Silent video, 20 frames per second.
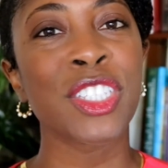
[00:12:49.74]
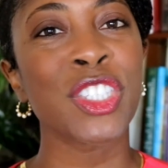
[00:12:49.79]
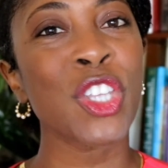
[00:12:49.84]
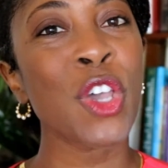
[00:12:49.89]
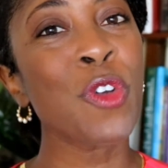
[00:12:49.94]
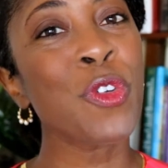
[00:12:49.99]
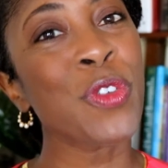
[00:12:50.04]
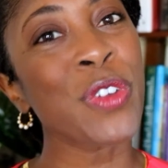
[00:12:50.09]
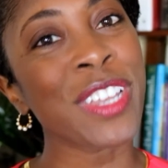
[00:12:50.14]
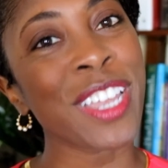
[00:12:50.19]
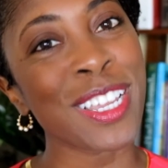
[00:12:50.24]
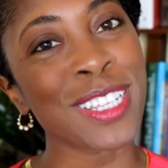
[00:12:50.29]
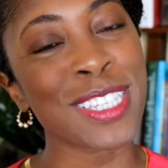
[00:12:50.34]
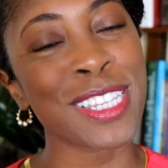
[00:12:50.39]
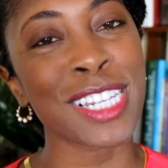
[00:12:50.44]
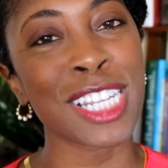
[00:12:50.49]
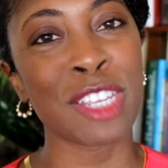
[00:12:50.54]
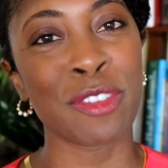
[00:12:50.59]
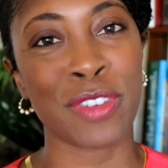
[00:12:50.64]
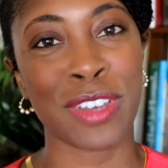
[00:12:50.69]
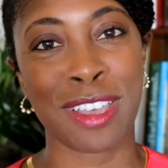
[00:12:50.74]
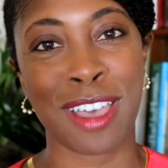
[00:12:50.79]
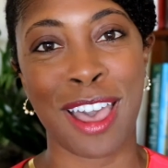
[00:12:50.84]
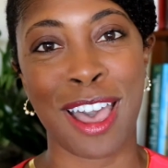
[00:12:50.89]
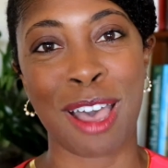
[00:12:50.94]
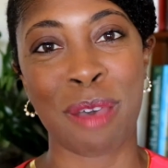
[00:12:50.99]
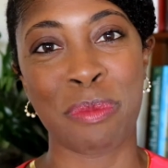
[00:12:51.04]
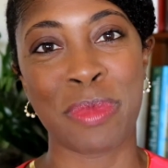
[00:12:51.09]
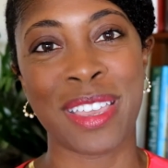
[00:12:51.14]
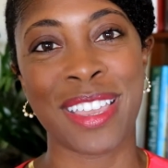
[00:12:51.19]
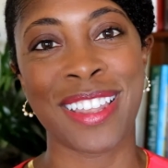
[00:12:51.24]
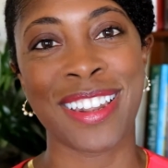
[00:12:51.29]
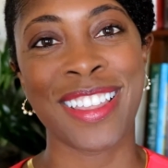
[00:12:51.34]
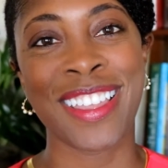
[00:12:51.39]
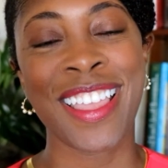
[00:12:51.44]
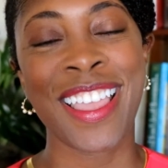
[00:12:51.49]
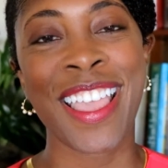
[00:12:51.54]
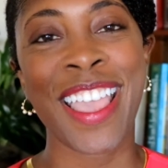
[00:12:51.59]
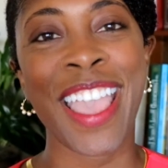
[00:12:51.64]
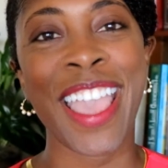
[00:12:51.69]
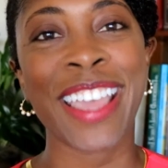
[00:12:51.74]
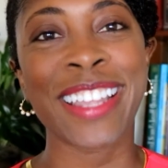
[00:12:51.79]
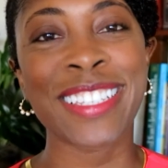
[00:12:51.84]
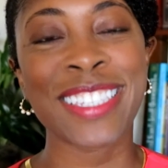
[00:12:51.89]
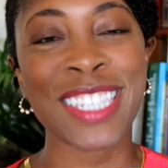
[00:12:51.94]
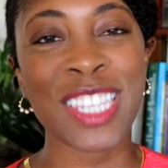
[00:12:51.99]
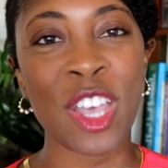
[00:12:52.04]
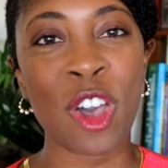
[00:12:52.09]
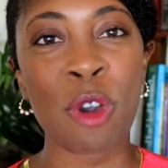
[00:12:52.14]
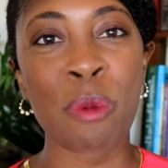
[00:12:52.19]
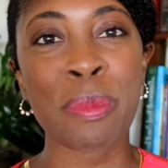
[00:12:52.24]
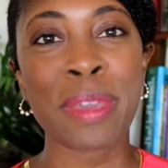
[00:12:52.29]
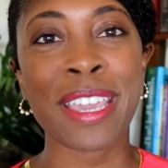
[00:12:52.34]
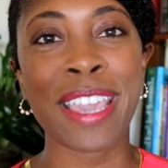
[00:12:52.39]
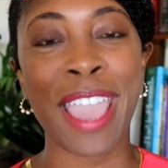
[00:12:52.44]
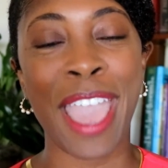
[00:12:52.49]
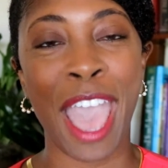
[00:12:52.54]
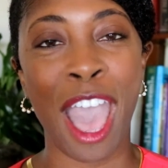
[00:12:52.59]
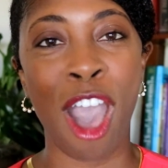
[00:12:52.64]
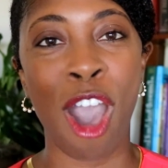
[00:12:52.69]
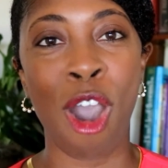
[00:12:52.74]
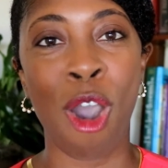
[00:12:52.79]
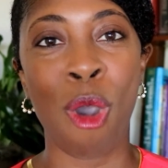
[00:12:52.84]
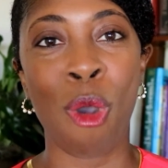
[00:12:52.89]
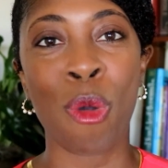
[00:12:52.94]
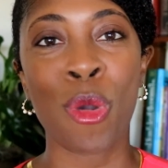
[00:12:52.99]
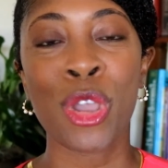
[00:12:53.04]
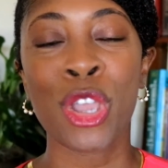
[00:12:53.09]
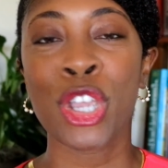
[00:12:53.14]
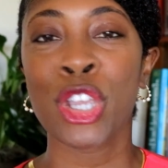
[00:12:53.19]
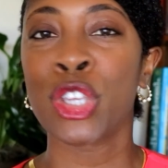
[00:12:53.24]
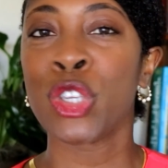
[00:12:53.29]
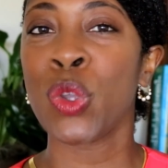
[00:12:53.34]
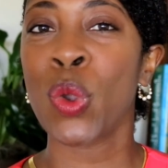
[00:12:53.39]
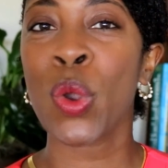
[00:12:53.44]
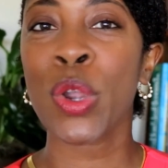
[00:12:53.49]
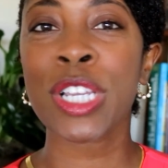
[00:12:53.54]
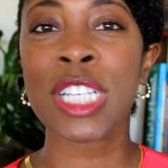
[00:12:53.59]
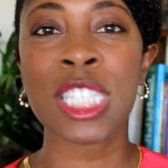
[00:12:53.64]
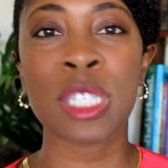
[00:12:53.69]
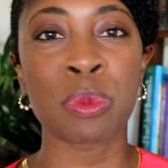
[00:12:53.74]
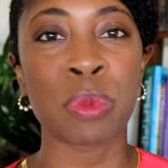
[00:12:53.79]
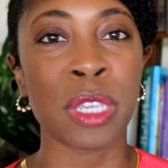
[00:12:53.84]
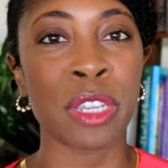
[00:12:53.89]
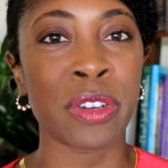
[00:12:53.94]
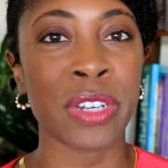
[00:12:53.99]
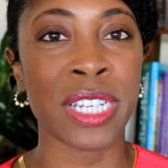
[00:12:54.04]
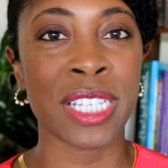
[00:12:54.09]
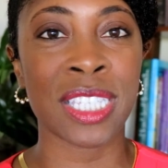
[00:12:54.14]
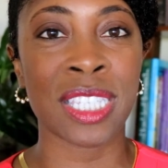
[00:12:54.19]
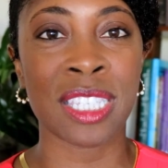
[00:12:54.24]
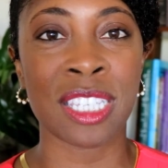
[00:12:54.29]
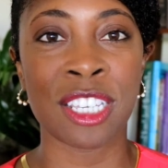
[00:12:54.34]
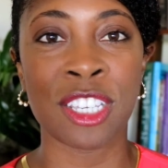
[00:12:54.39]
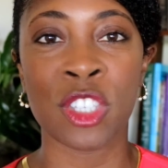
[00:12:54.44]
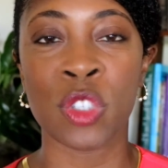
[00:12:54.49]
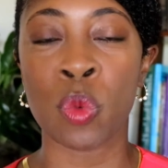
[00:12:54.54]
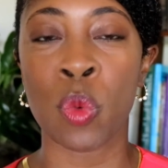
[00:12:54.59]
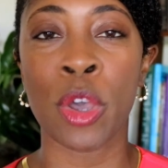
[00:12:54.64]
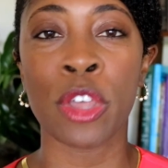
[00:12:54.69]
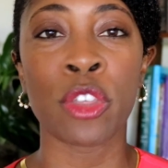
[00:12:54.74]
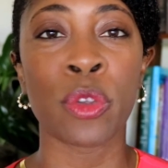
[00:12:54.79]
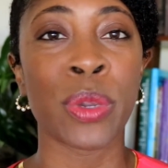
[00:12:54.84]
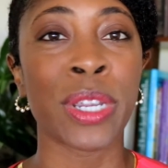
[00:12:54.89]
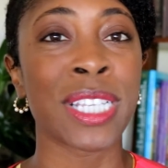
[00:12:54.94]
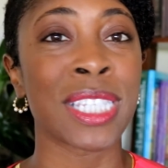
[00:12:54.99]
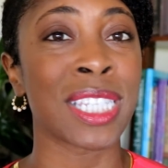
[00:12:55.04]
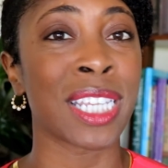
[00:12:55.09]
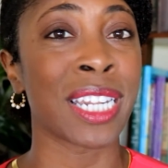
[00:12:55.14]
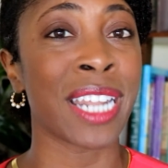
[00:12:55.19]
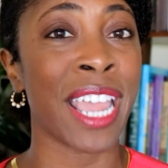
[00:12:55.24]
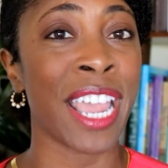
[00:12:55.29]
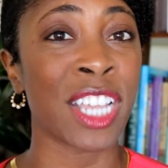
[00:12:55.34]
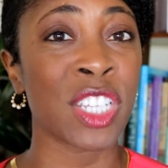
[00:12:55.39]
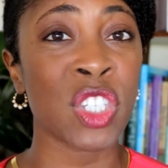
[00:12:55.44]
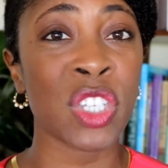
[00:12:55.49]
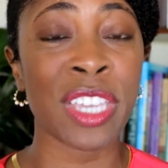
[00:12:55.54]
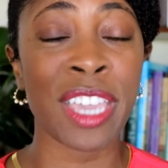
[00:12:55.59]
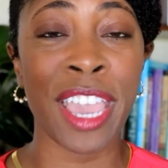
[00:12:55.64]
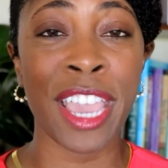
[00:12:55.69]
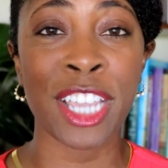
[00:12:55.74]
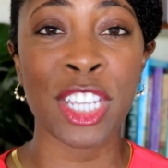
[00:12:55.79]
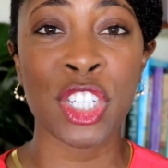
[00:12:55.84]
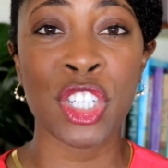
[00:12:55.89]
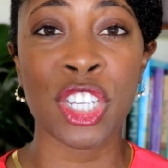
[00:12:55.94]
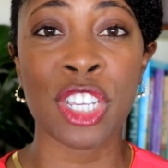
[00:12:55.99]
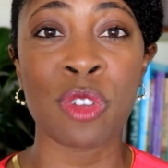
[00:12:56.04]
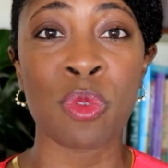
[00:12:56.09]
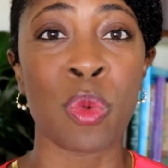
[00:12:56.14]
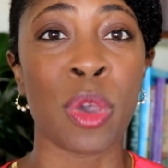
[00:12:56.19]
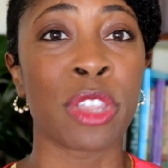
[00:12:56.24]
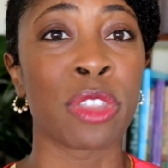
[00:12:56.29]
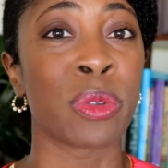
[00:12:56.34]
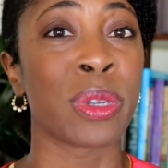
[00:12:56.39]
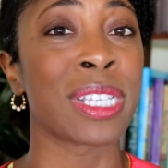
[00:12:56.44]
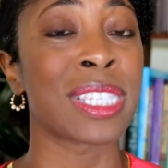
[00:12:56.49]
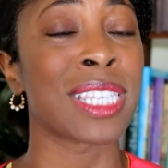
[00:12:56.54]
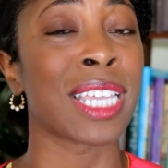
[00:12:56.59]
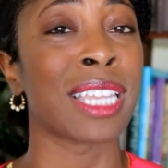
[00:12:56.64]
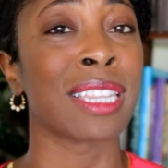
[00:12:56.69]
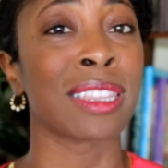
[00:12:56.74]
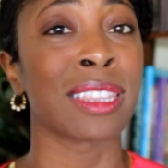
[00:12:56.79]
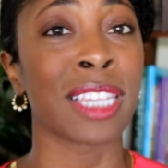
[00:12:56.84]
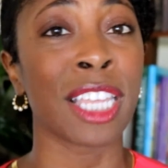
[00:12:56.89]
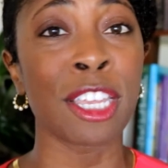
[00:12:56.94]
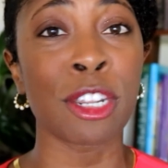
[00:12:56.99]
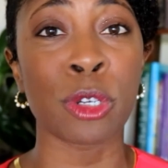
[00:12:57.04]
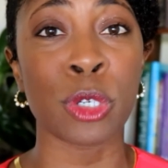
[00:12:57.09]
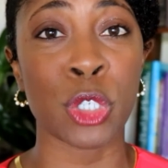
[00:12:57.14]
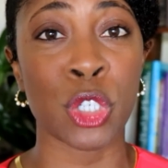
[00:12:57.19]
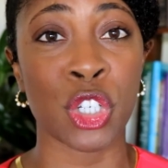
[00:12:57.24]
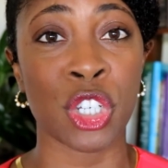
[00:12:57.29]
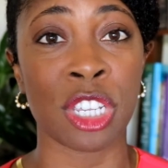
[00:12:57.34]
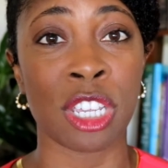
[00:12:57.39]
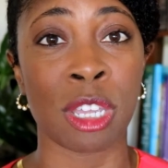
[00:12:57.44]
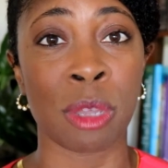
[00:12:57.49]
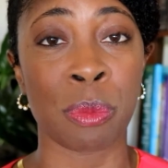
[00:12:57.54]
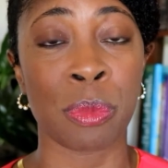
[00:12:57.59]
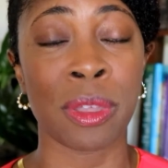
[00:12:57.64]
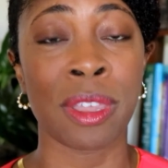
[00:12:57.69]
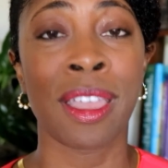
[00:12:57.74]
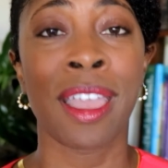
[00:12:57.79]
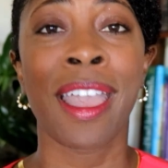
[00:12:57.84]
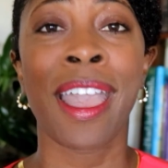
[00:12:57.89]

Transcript: Don't forget to leave a comment and tell me how your experiences, whether it's in education, whether it's in leadership,